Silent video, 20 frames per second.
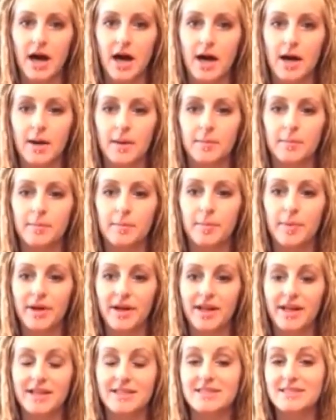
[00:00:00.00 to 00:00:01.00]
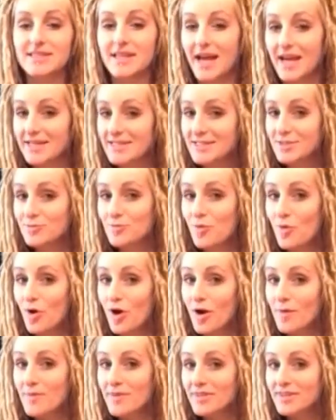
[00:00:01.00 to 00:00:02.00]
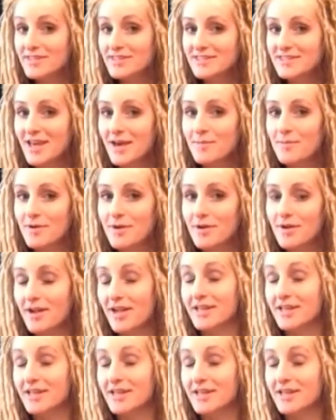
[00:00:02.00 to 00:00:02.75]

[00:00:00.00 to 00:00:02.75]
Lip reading: but it's nice and warm in the summer,